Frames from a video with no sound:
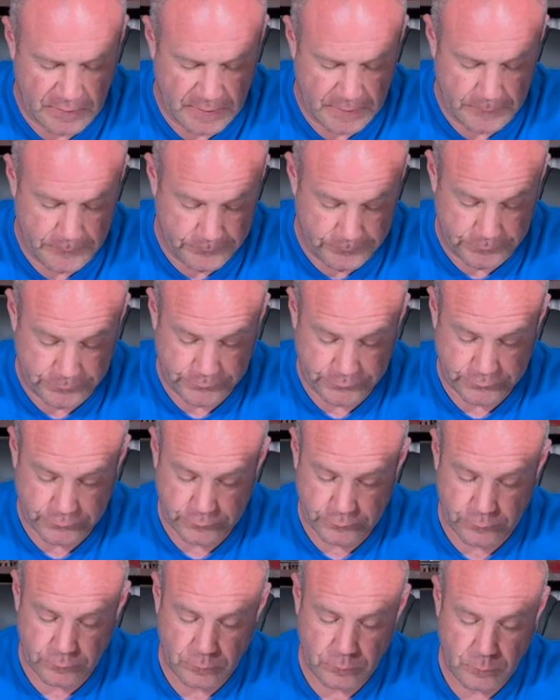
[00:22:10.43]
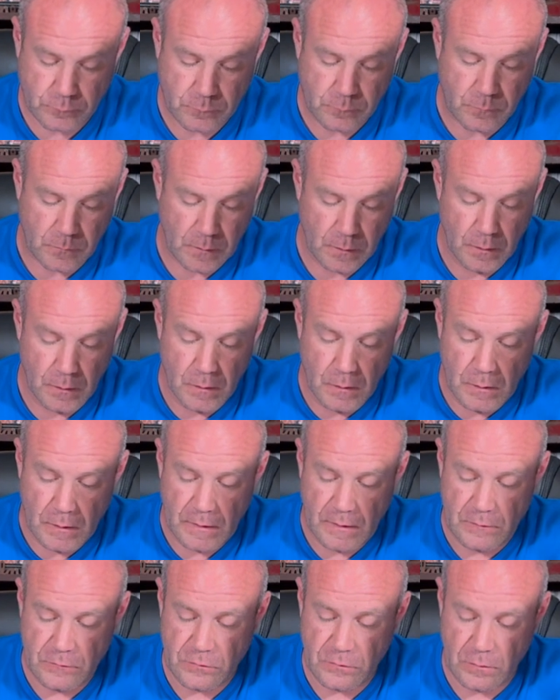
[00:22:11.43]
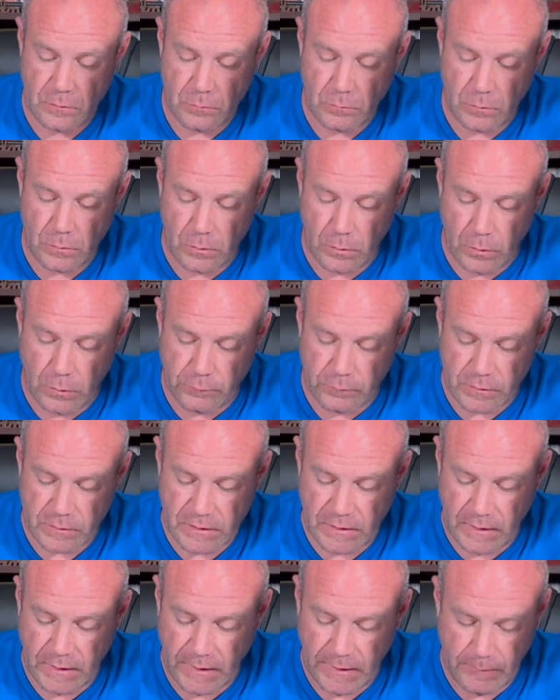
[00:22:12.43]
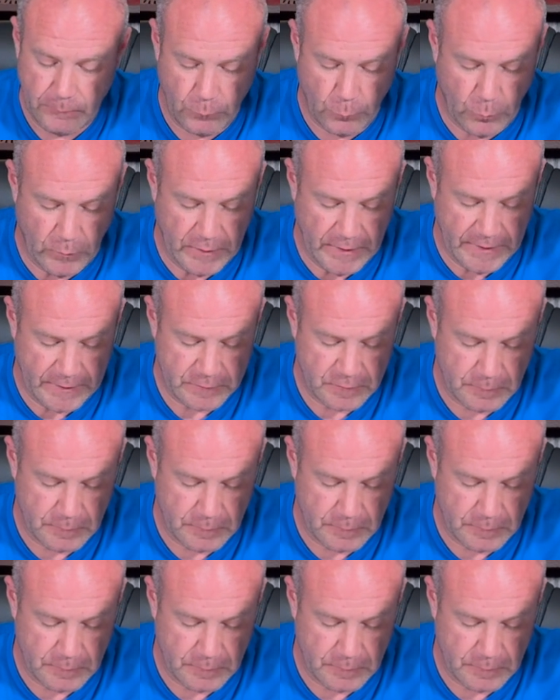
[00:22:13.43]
And so over time, we got to the point where we were doing